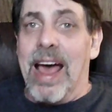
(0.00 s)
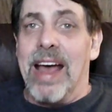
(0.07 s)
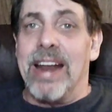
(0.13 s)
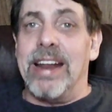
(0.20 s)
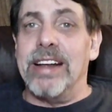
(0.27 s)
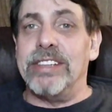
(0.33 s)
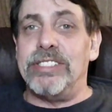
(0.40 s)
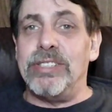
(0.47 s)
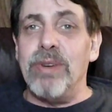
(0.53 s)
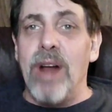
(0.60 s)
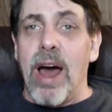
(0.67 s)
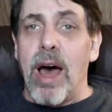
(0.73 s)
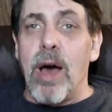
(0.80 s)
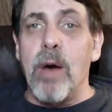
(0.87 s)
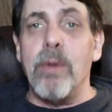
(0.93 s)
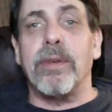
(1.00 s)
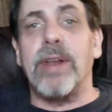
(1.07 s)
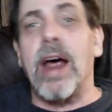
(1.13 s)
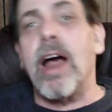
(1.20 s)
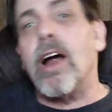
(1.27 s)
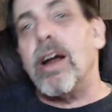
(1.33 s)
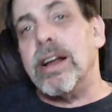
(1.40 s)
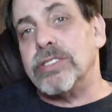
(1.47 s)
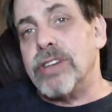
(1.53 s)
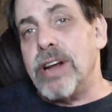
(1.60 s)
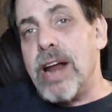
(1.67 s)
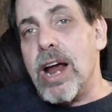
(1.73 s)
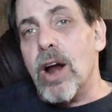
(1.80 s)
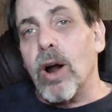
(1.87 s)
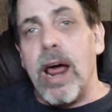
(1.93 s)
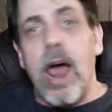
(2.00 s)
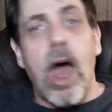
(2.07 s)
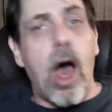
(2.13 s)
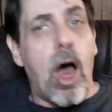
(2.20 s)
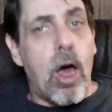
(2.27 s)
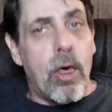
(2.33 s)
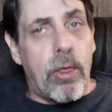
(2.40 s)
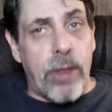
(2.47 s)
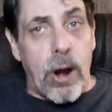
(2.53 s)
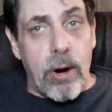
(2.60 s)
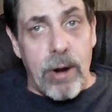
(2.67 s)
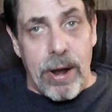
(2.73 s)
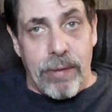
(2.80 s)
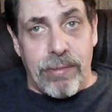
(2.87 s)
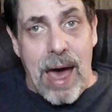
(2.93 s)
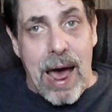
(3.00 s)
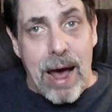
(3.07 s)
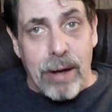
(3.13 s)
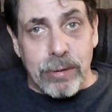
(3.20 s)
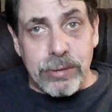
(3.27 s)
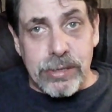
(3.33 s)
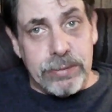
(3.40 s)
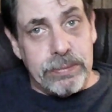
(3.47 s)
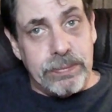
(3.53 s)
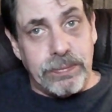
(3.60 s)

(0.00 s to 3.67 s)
Did you know that there is nearly 30,000